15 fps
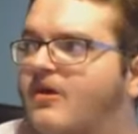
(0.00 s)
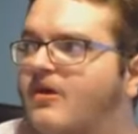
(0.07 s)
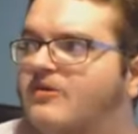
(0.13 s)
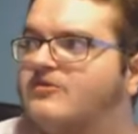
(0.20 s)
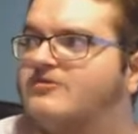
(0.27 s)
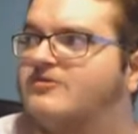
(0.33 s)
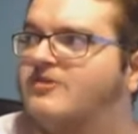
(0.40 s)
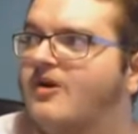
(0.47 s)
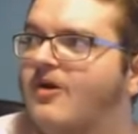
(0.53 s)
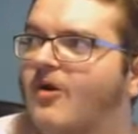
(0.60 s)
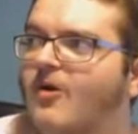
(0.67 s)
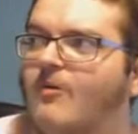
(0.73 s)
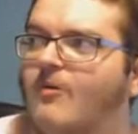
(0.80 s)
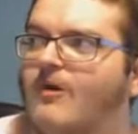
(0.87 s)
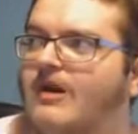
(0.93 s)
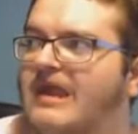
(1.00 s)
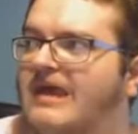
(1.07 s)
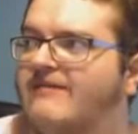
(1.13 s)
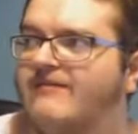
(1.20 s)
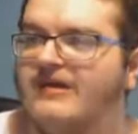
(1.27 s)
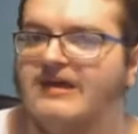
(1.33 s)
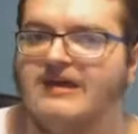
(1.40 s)
culture or
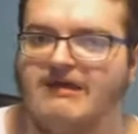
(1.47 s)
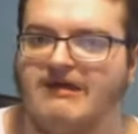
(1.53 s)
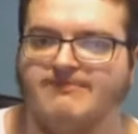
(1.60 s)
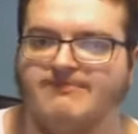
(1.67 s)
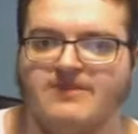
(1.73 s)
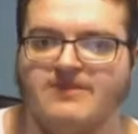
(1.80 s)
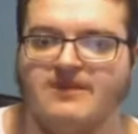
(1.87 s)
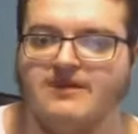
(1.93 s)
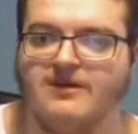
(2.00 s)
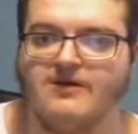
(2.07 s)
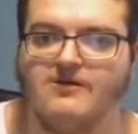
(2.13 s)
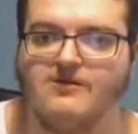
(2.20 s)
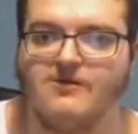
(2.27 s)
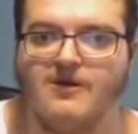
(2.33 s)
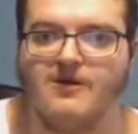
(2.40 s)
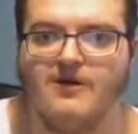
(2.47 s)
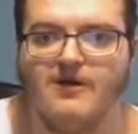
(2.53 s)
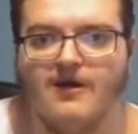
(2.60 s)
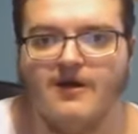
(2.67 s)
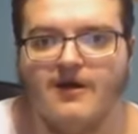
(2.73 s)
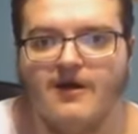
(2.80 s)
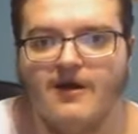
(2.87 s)
whatever, you know.
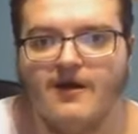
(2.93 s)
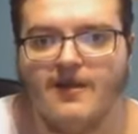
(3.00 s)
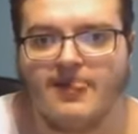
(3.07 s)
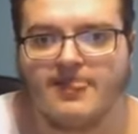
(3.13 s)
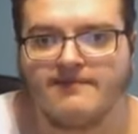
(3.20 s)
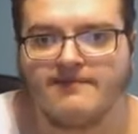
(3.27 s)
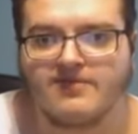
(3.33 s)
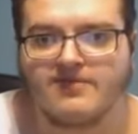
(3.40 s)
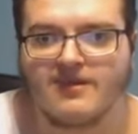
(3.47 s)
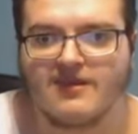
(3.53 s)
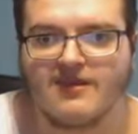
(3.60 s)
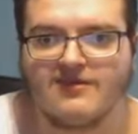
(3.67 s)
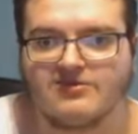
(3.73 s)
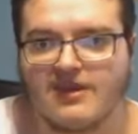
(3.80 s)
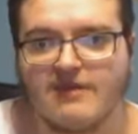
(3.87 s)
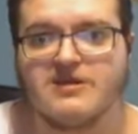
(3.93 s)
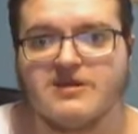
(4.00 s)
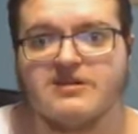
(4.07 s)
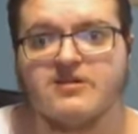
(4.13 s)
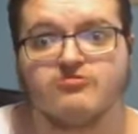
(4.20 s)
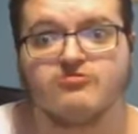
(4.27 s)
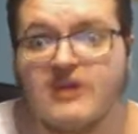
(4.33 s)
There
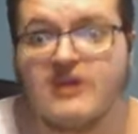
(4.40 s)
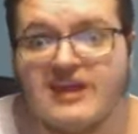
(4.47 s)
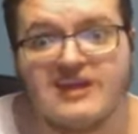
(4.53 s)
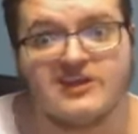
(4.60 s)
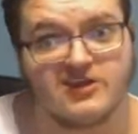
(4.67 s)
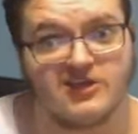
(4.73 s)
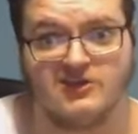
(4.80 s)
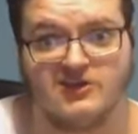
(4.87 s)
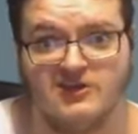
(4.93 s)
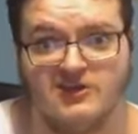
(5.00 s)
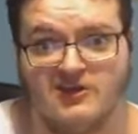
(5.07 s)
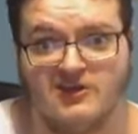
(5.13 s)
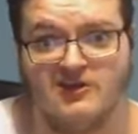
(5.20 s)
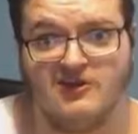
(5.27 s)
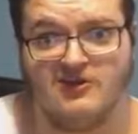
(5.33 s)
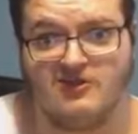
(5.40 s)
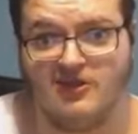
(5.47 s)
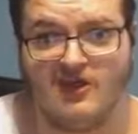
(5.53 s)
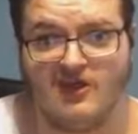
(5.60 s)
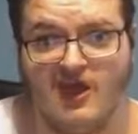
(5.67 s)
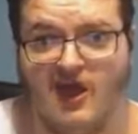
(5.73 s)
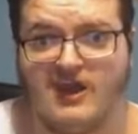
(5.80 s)
is a reason
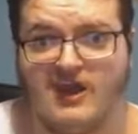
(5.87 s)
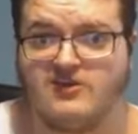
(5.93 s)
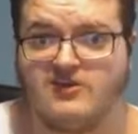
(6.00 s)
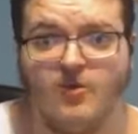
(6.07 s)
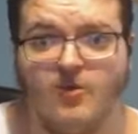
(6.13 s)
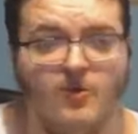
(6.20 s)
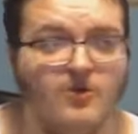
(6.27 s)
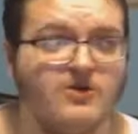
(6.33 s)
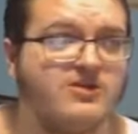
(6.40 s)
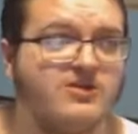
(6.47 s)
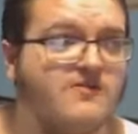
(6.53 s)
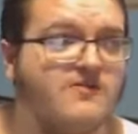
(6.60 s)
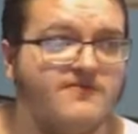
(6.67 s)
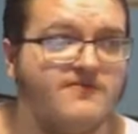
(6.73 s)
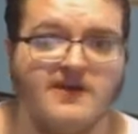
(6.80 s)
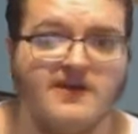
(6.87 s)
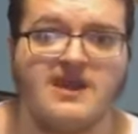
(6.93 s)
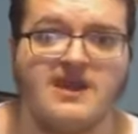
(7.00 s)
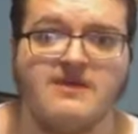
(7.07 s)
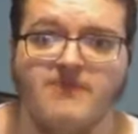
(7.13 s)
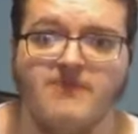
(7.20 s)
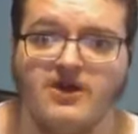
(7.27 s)
that I talk so
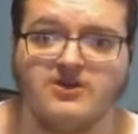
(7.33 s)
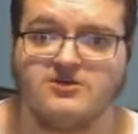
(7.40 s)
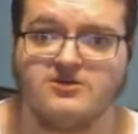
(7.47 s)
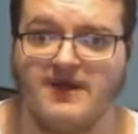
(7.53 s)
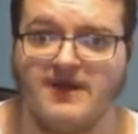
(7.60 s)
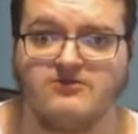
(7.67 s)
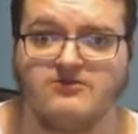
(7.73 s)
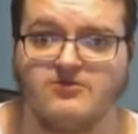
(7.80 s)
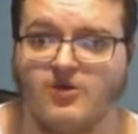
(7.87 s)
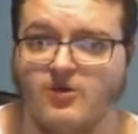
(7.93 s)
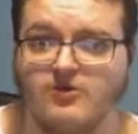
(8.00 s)
fucking much about